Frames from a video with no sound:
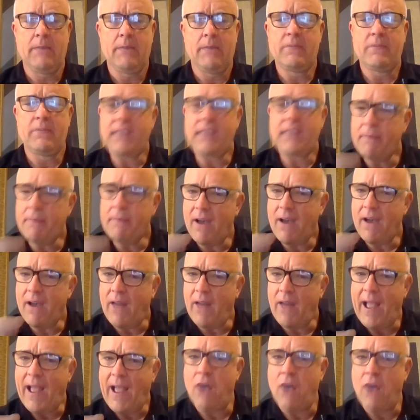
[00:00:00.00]
But think about
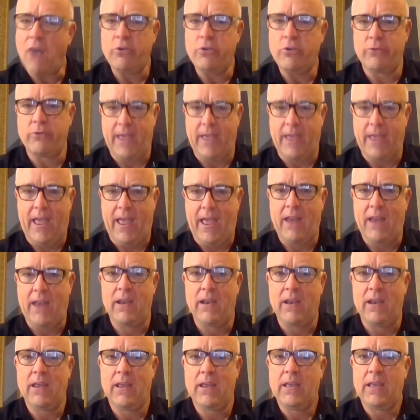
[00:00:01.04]
how you can
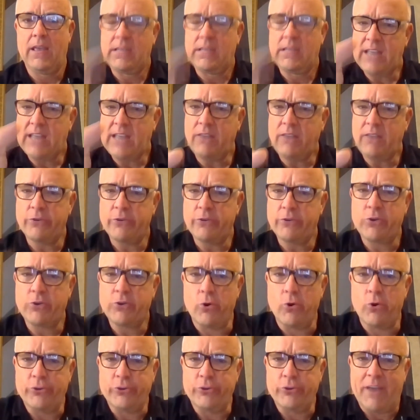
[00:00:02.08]
take those
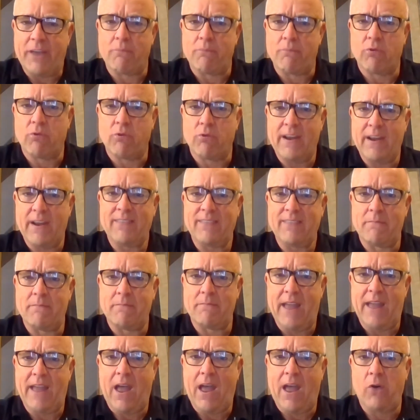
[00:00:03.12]
goals and break them
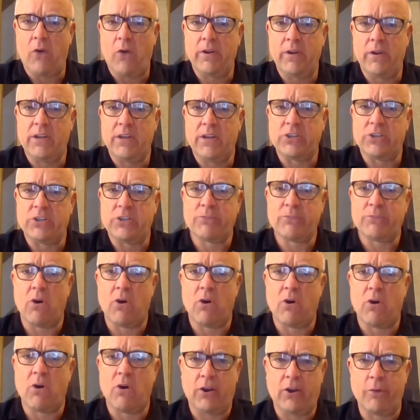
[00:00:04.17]
down into
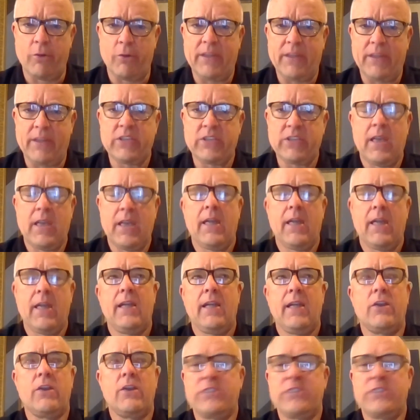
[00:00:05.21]
small increments.
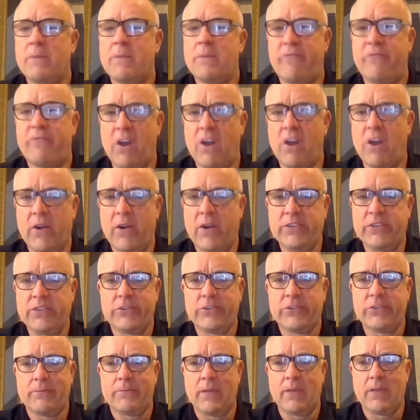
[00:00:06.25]
You know, Tim
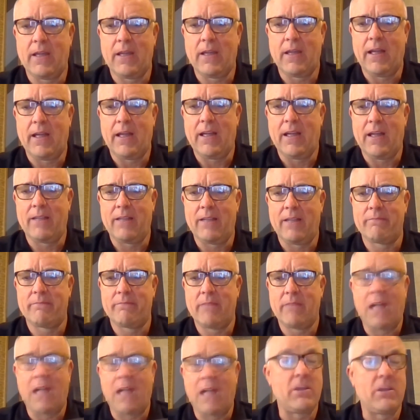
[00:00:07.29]
Ferriss,
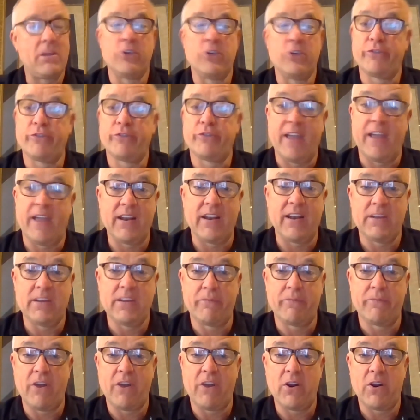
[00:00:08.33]
I'm a huge fan of Tim
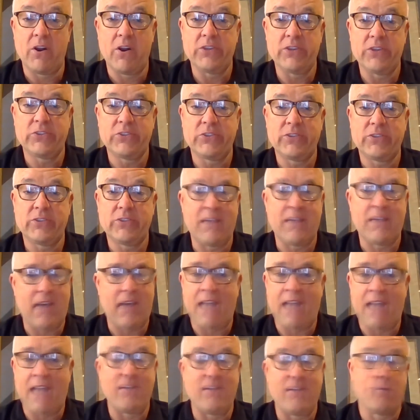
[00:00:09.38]
Ferriss.
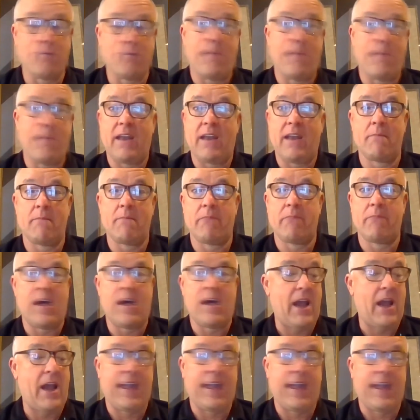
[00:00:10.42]
I've never met him,
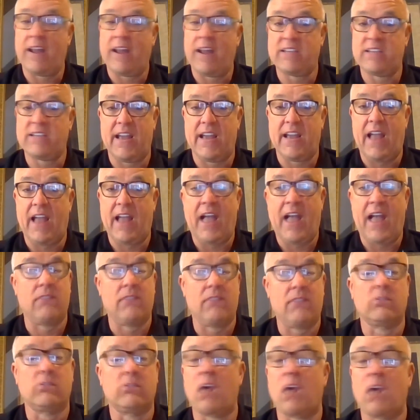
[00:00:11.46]
but I got to tell you, I
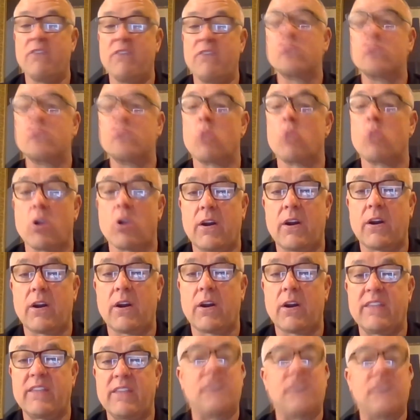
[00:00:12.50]
love his work.
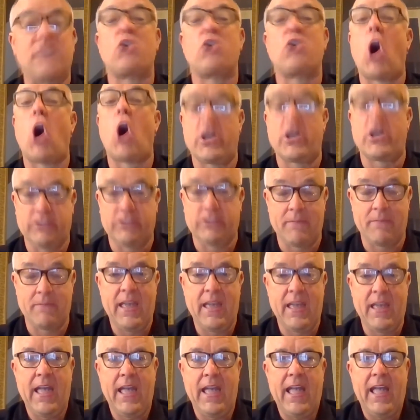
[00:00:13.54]
I think it's awesome.
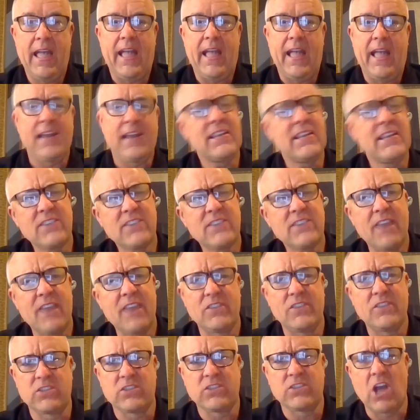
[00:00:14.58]
And he's
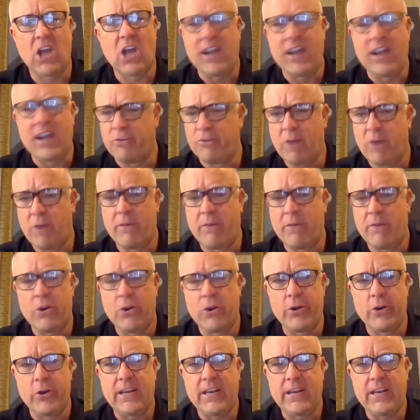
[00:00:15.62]
got this line, you've probably heard it.